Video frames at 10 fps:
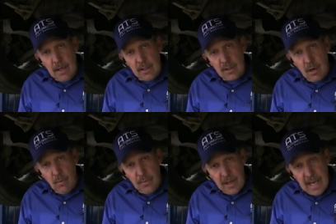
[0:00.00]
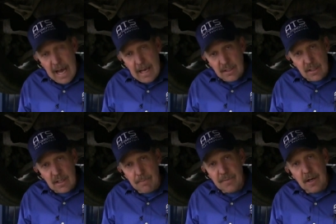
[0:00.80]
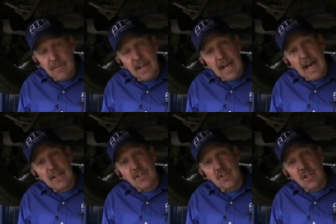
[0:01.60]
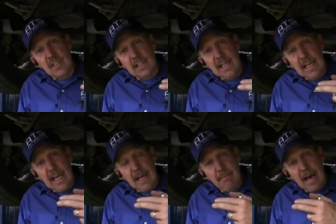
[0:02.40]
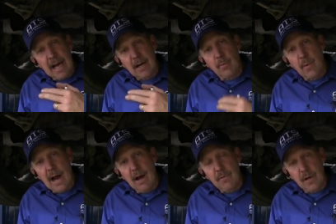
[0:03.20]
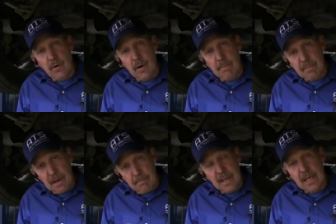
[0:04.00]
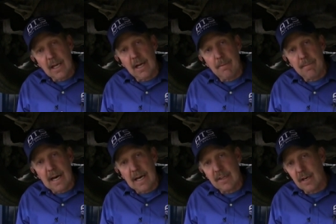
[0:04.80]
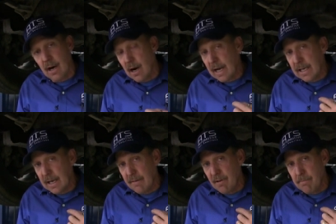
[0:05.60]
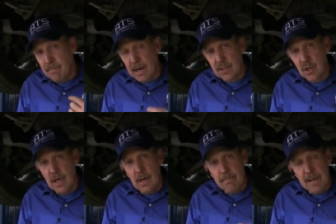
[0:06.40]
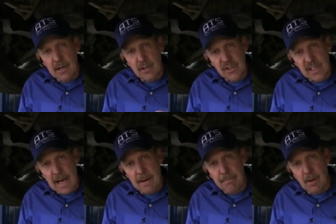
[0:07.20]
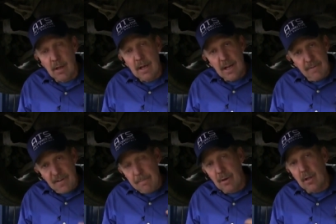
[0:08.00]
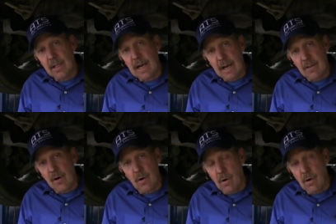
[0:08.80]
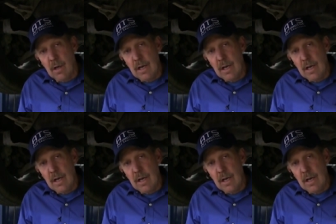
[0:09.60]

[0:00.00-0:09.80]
So the gas is up there and the gas is just leaking back around the crimp and I'm picking it up back there. I can have a much better sample if I pull it out of the hole.